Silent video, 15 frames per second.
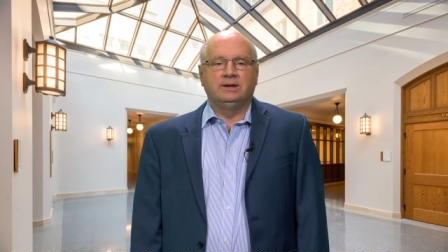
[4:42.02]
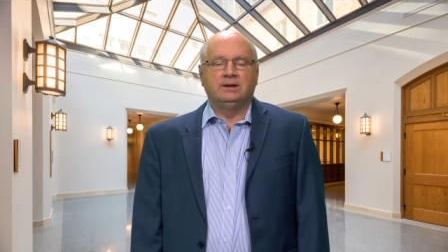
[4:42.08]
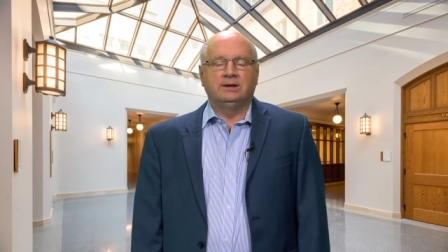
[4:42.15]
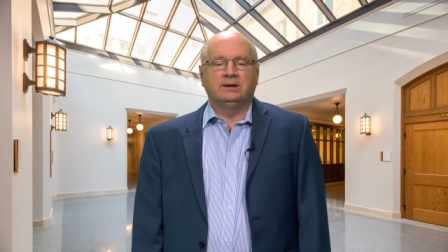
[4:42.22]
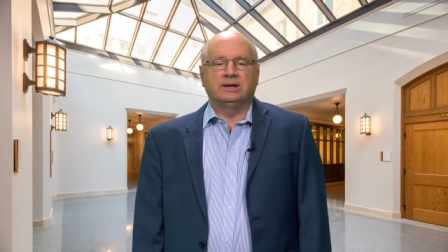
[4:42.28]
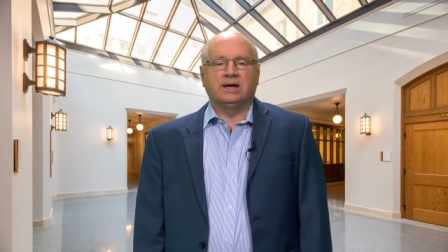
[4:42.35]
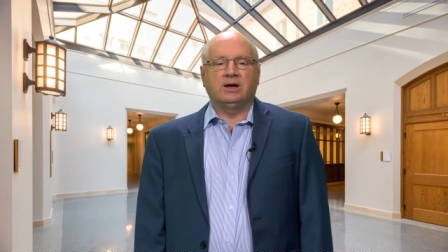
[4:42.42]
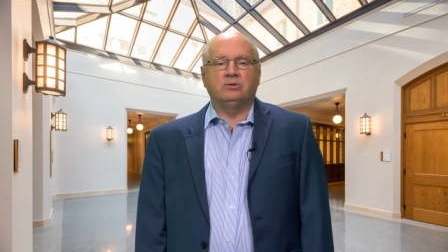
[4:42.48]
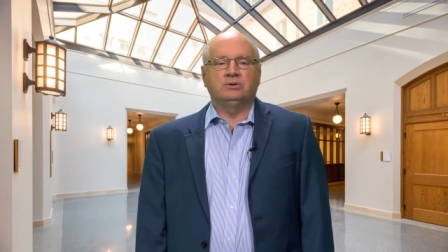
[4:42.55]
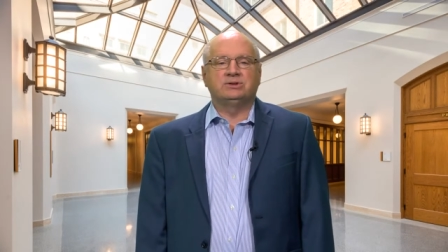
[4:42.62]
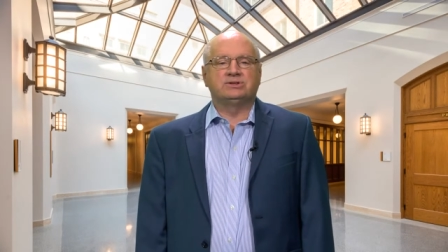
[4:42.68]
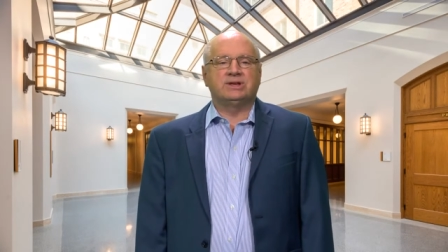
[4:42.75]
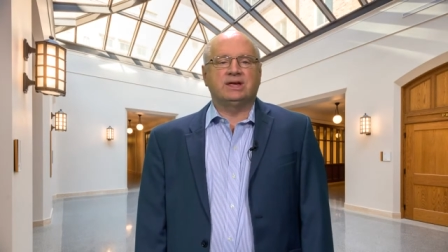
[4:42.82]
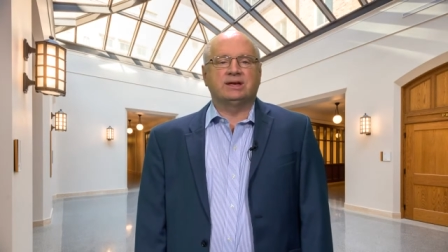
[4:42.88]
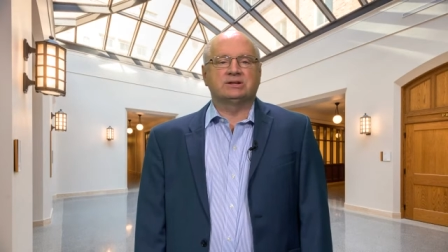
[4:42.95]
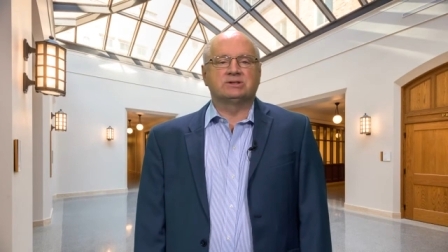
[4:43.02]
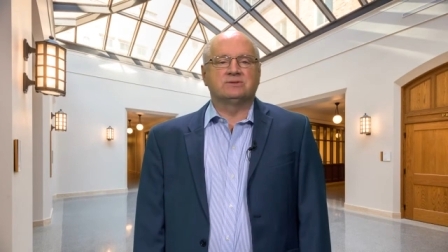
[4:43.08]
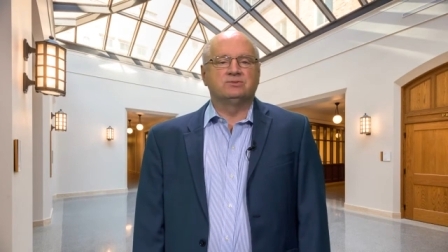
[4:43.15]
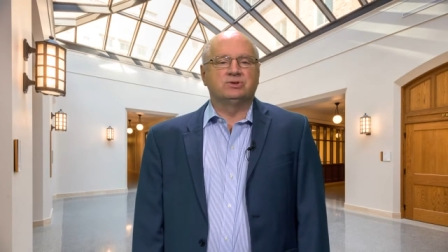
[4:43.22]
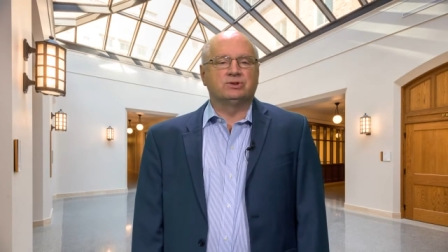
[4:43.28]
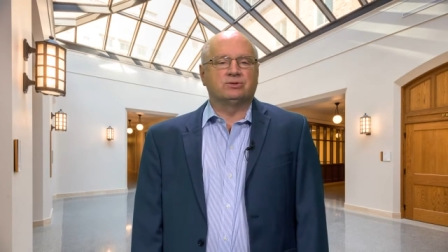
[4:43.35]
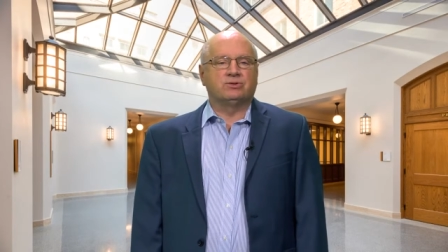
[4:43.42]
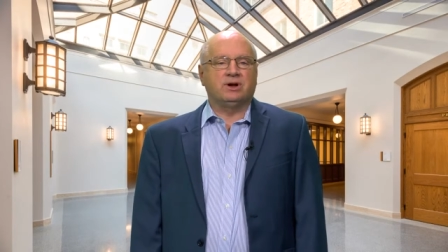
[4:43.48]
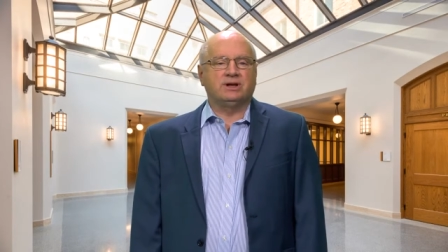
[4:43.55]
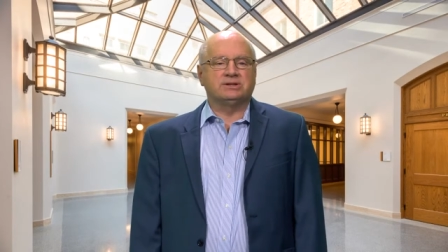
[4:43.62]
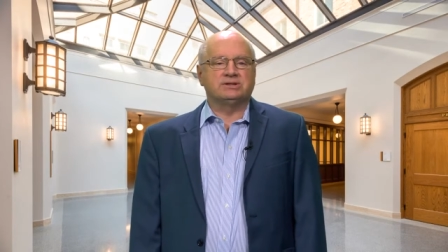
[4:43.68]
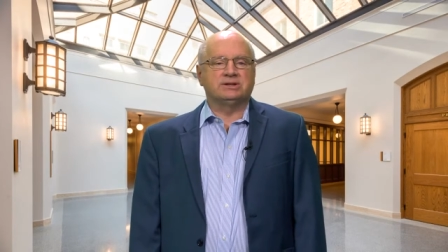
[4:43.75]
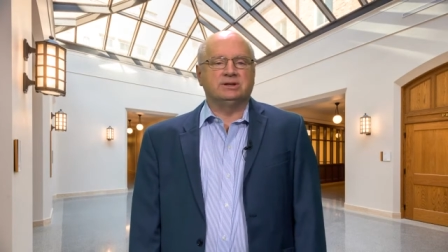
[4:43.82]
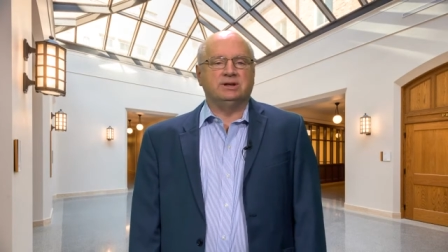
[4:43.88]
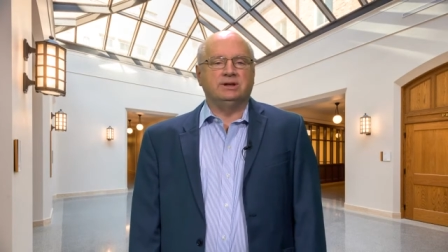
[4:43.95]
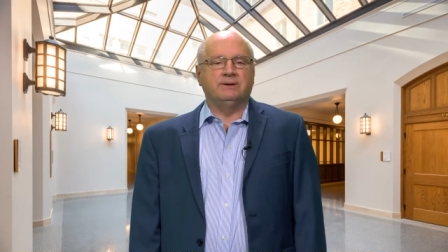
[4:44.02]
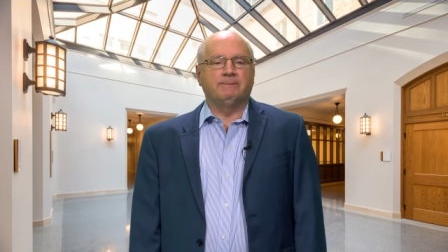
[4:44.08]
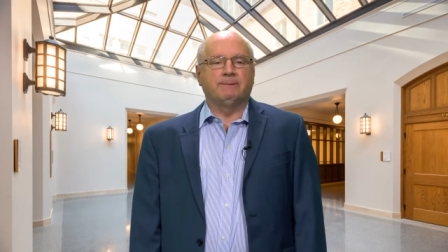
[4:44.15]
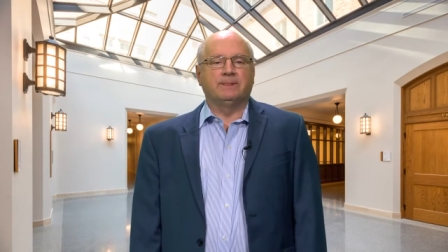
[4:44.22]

Countless acts of generosity,